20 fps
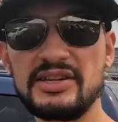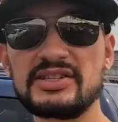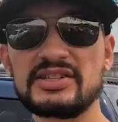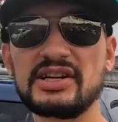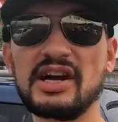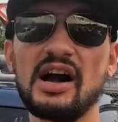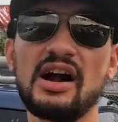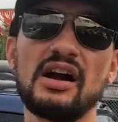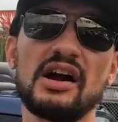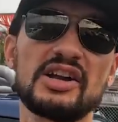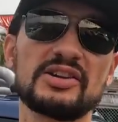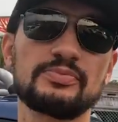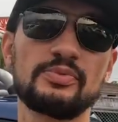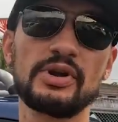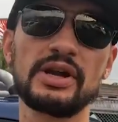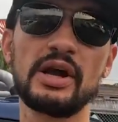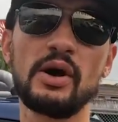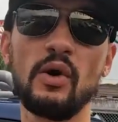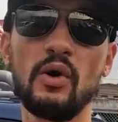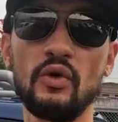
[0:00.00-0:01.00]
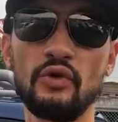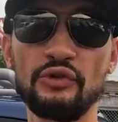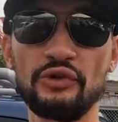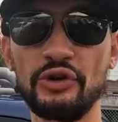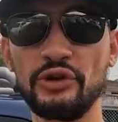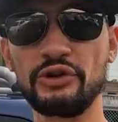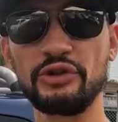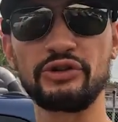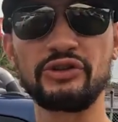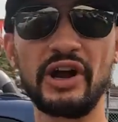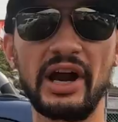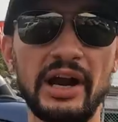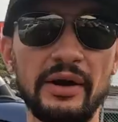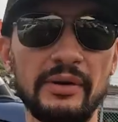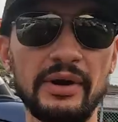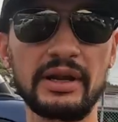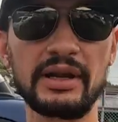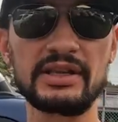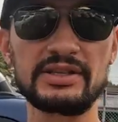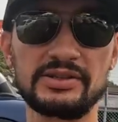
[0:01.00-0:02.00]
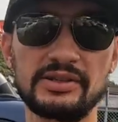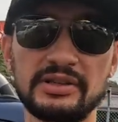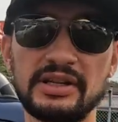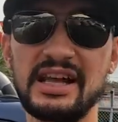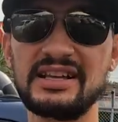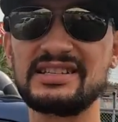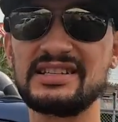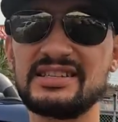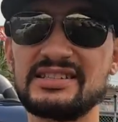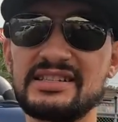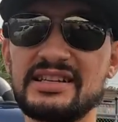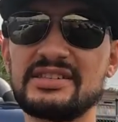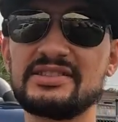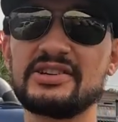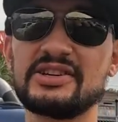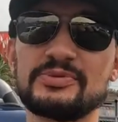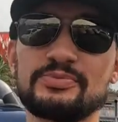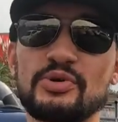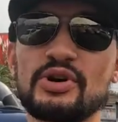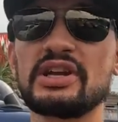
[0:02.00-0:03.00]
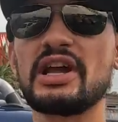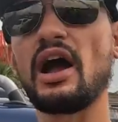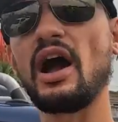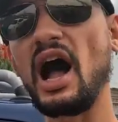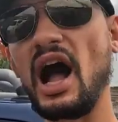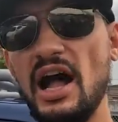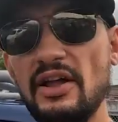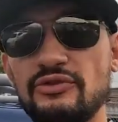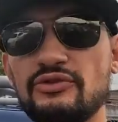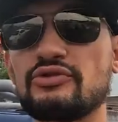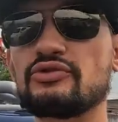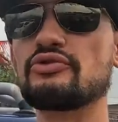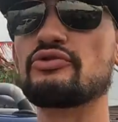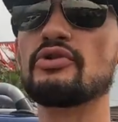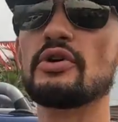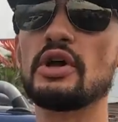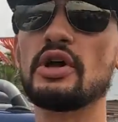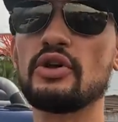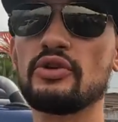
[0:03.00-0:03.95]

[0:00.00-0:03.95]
this car is pretty old, so the tiring is not assisted, so it's pretty hard to